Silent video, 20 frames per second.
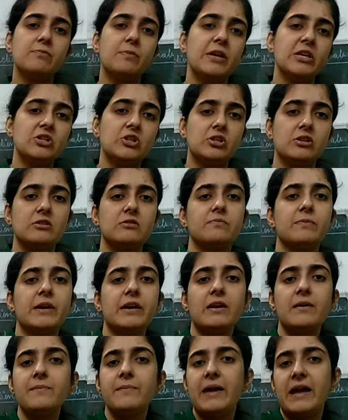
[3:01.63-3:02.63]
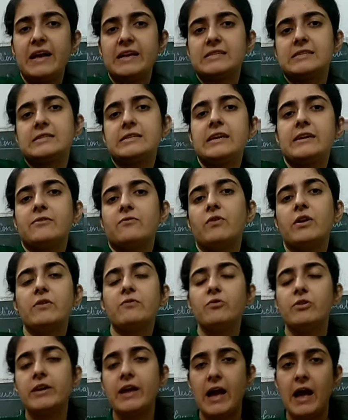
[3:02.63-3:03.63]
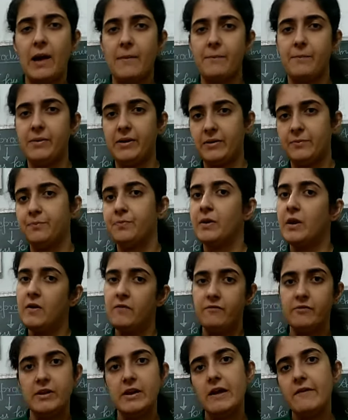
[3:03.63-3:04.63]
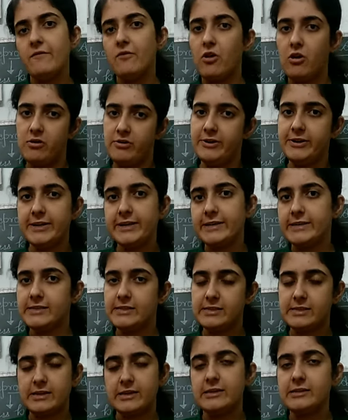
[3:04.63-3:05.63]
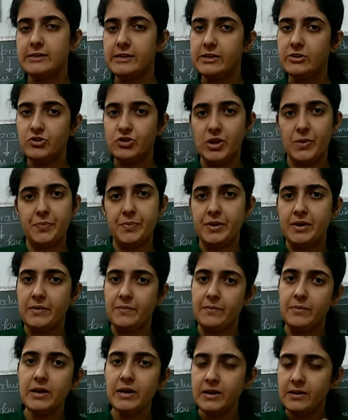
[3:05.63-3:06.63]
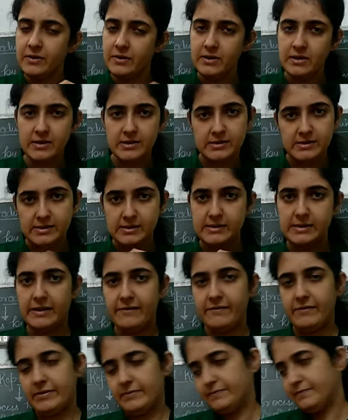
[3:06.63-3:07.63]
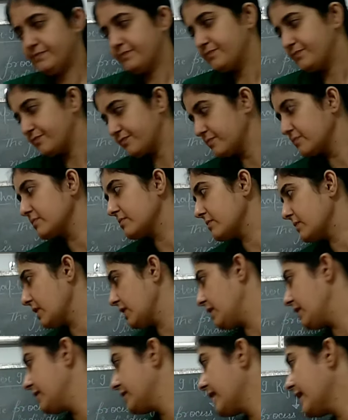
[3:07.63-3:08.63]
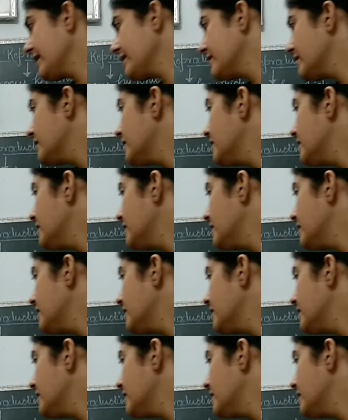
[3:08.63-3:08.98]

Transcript: species become extinct, what would happen? We have already discussed in chapter number 7, right?